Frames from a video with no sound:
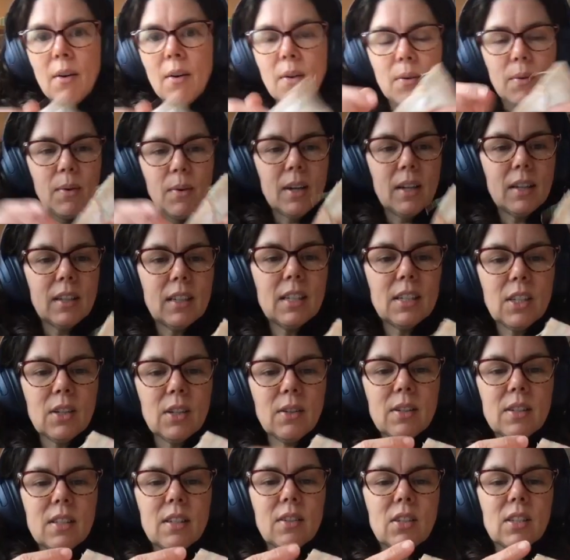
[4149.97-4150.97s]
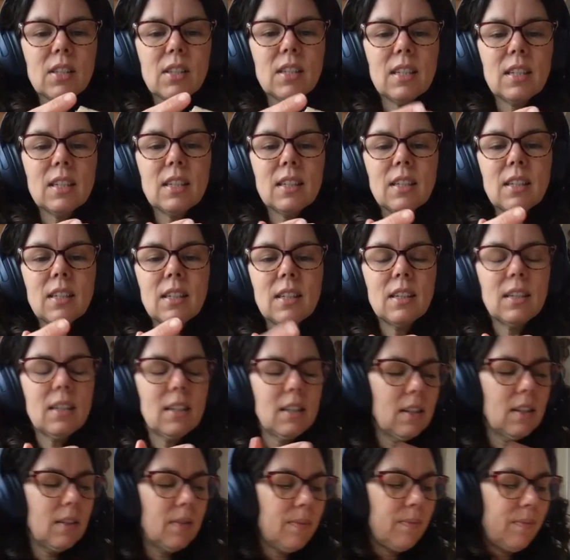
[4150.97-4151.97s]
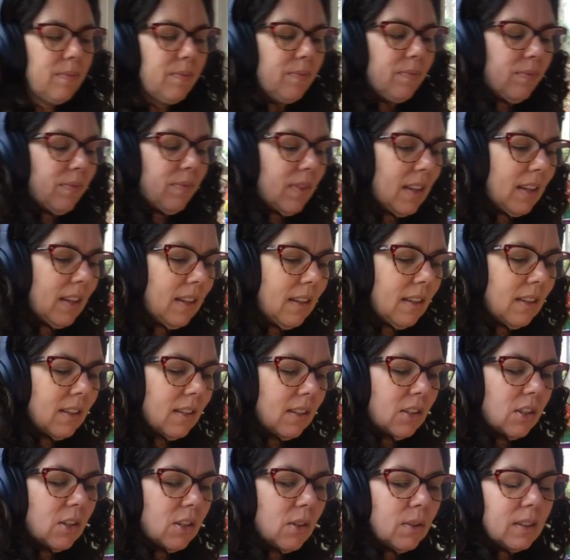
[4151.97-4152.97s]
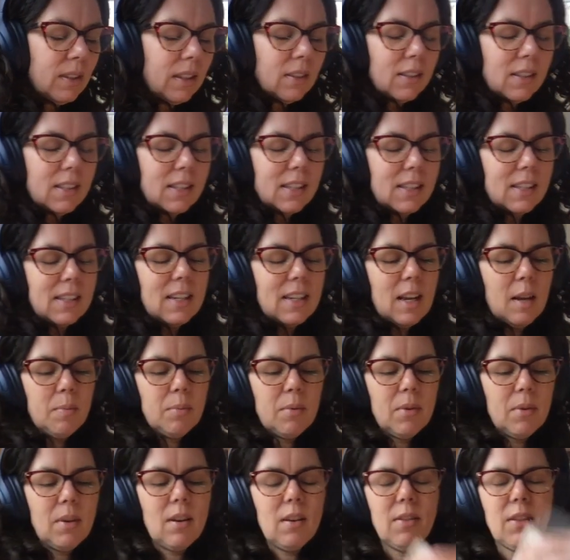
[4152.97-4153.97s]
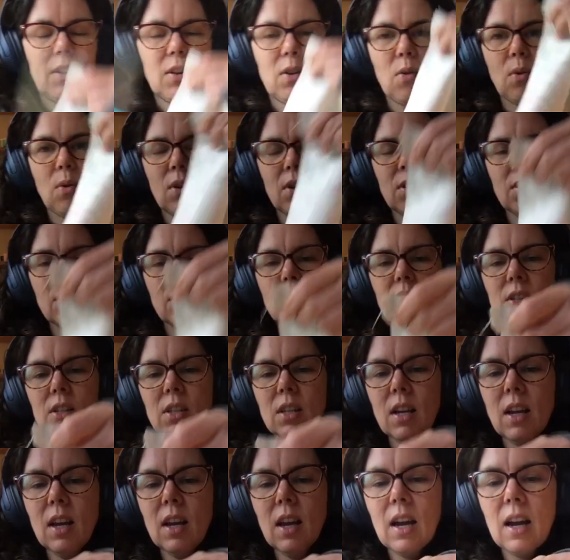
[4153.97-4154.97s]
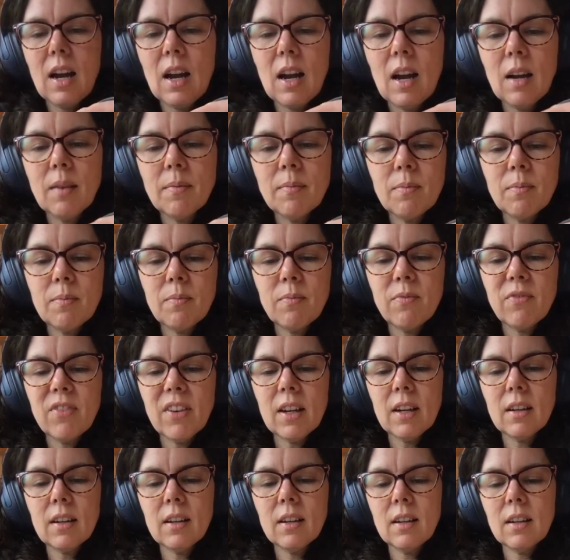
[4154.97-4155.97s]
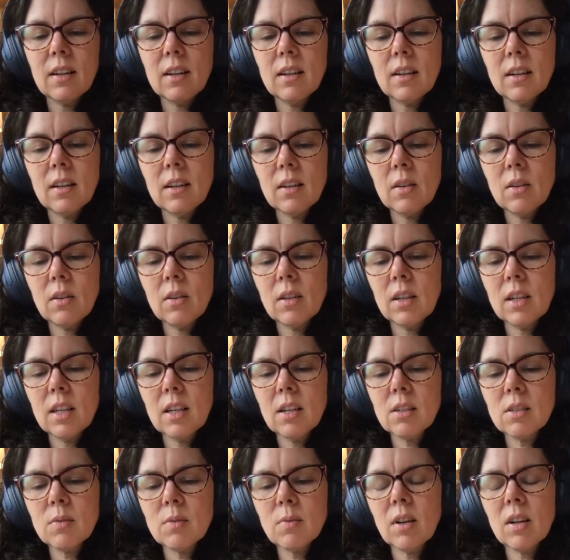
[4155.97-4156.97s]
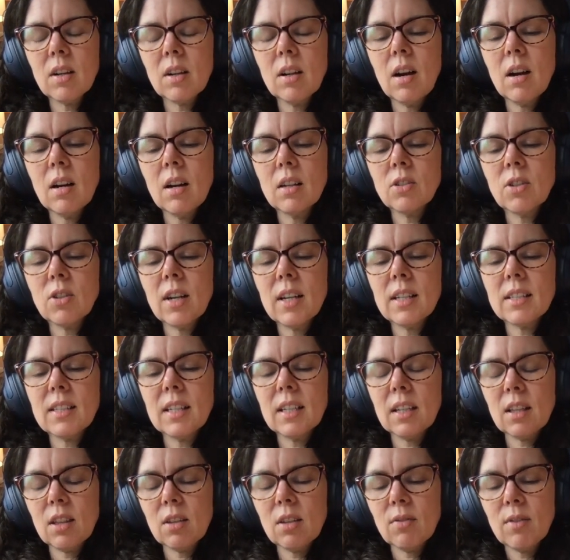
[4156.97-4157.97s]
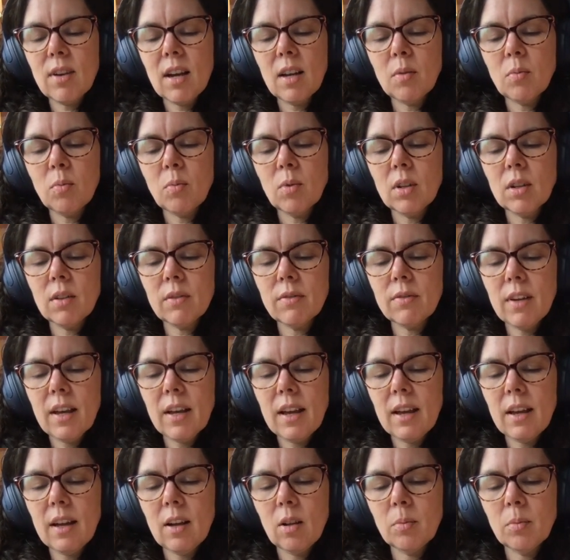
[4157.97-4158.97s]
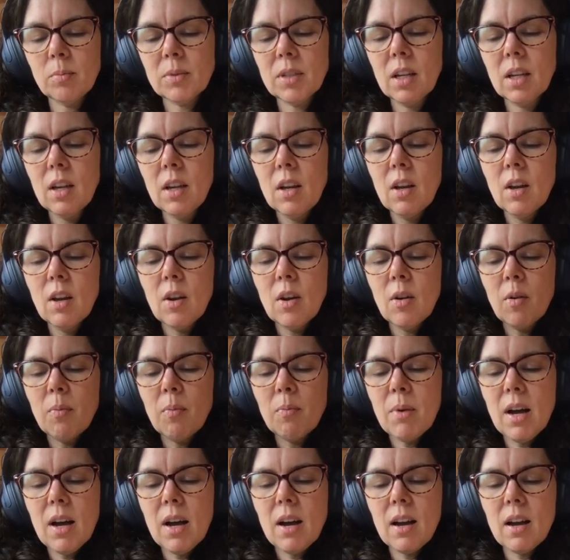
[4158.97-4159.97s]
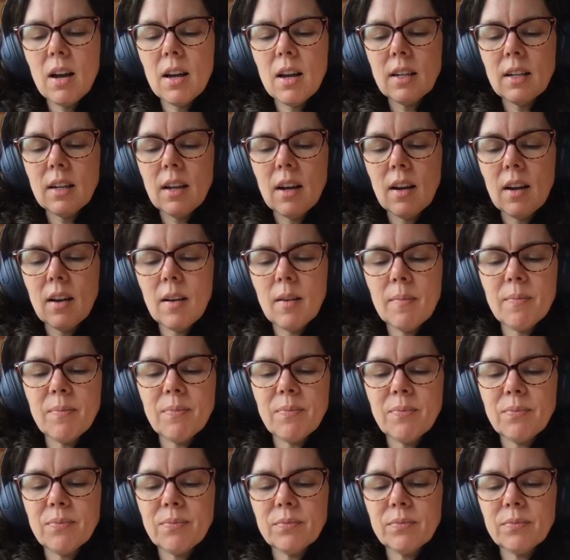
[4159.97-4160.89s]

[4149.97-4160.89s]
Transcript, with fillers: What I'm going to do is I'm just going to do a little snip on the corners. Um, th here's where contrasting thread would have helped, but um,